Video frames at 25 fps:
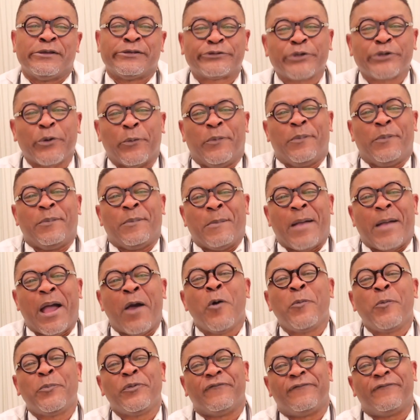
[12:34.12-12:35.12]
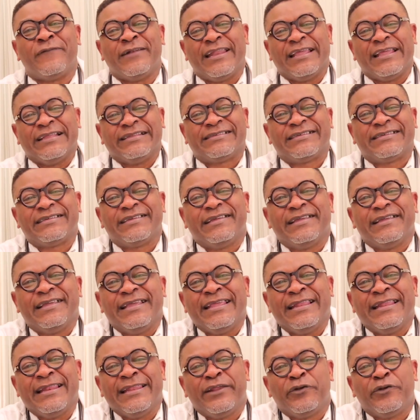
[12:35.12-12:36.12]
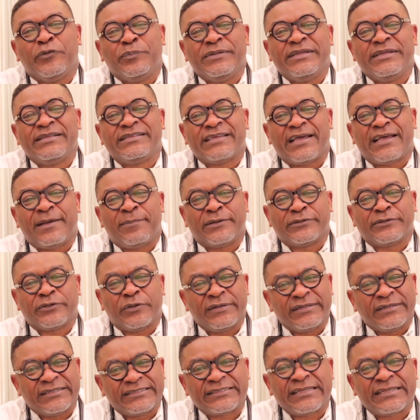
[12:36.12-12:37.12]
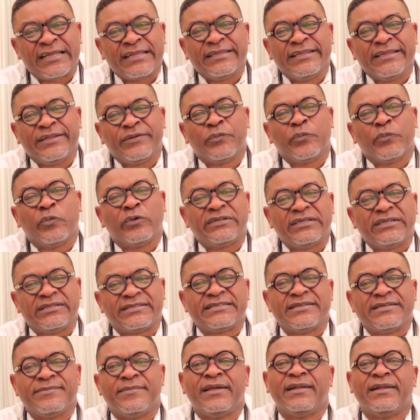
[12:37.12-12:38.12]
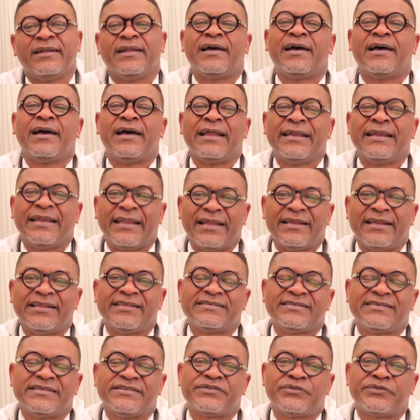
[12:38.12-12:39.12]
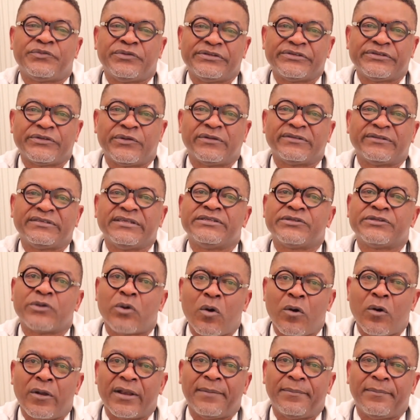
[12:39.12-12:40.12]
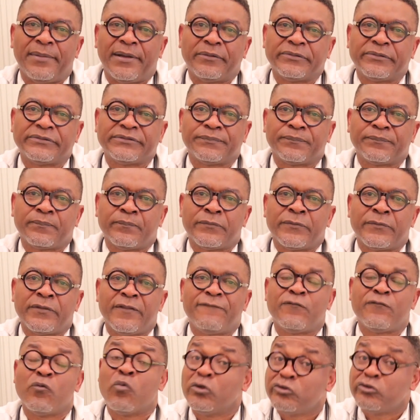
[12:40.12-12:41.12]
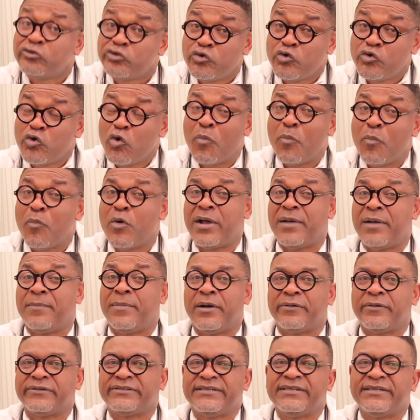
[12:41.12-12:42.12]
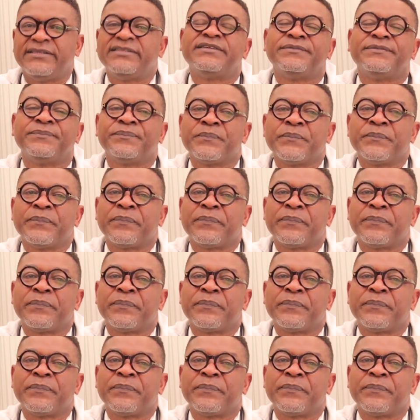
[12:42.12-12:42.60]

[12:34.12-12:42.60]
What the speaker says: So I hope you've learned a little bit about understanding what the semen analysis result is all about. If you want to know more about it,